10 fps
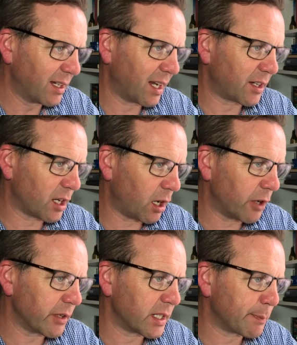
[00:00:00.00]
and
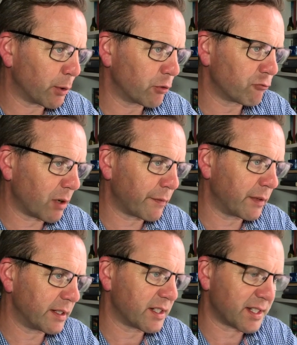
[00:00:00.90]
Cara is pulled
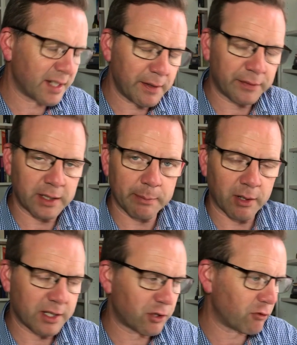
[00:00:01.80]
roughly to safety
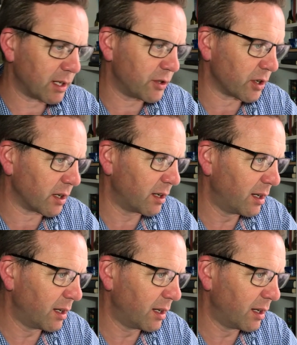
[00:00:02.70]
by a stranger.